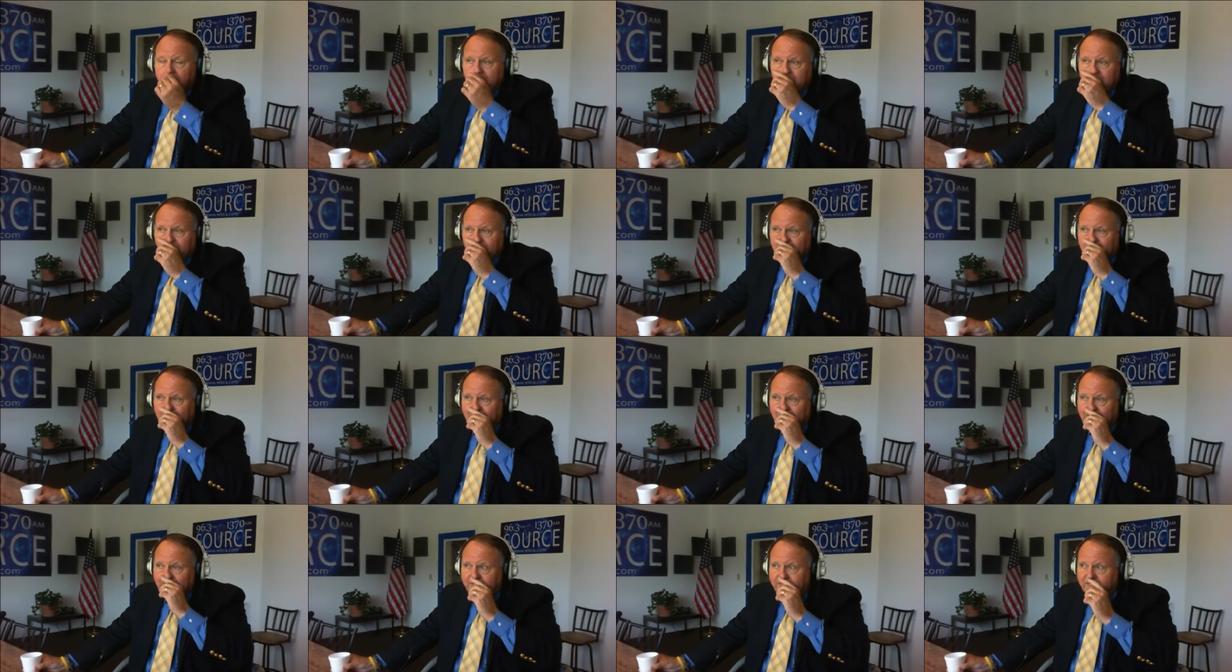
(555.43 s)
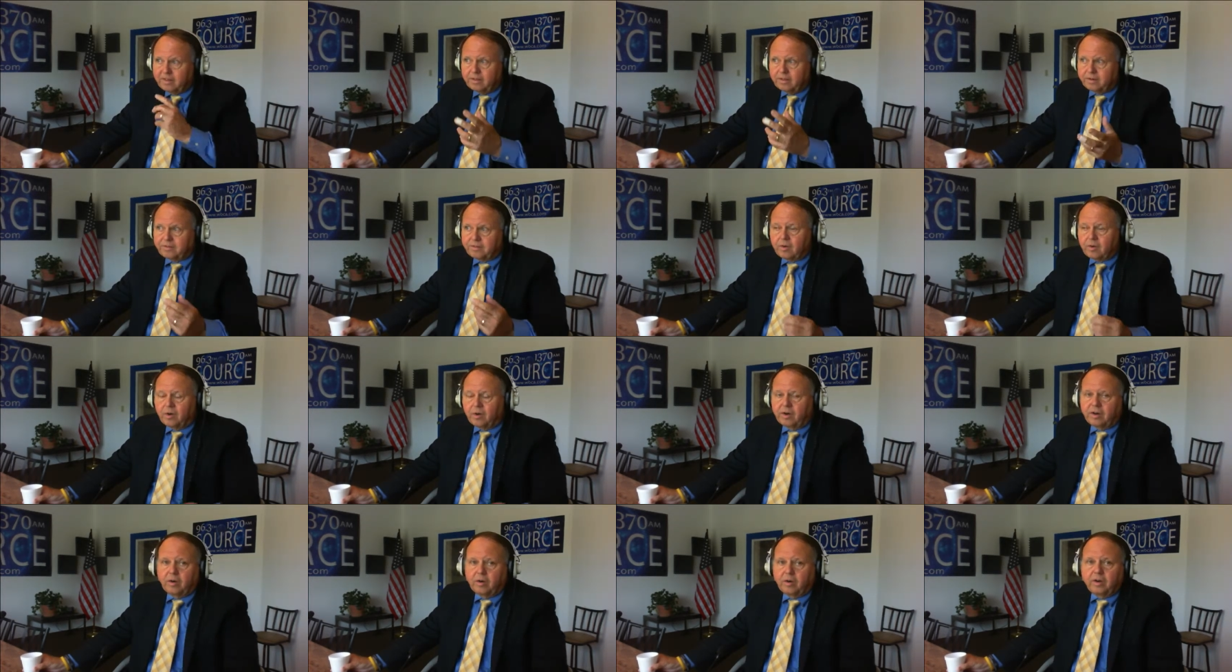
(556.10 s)
But I think they're
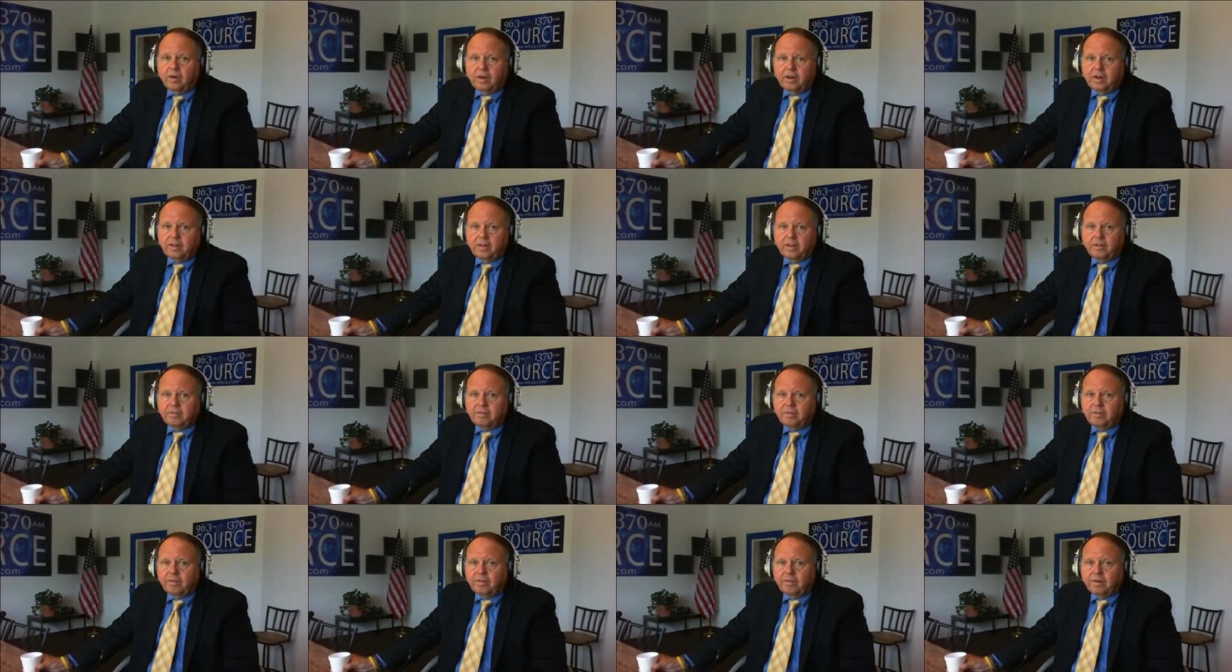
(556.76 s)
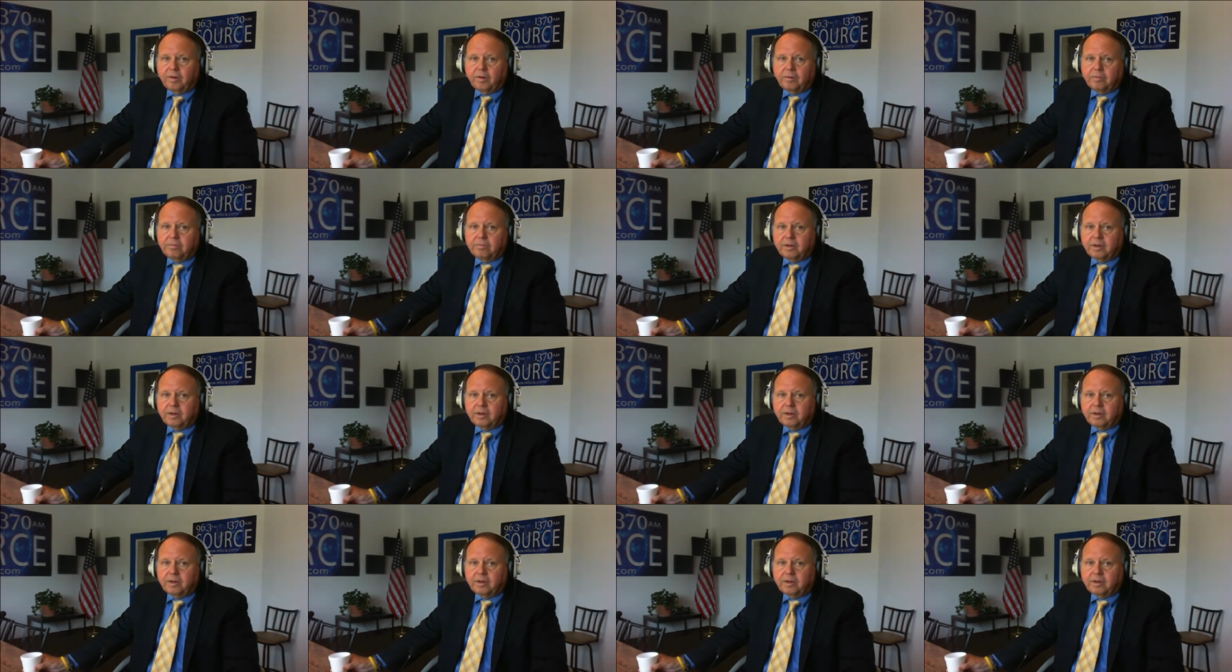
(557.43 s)
starting early this year.